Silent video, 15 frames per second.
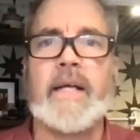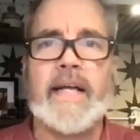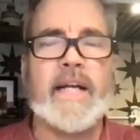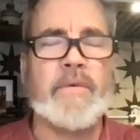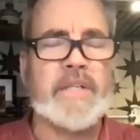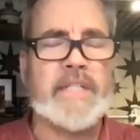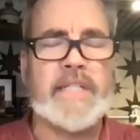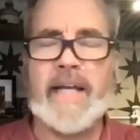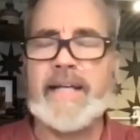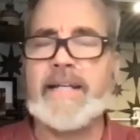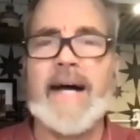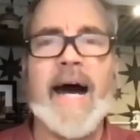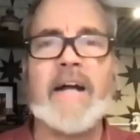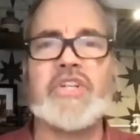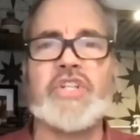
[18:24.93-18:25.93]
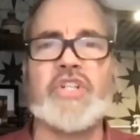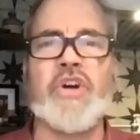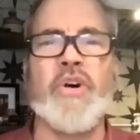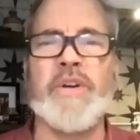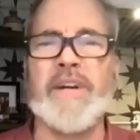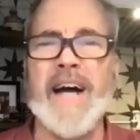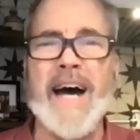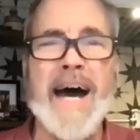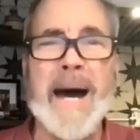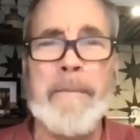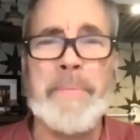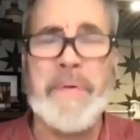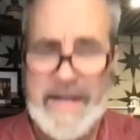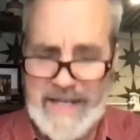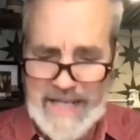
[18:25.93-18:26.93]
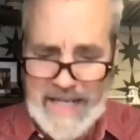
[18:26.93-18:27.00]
and it was like God showed up.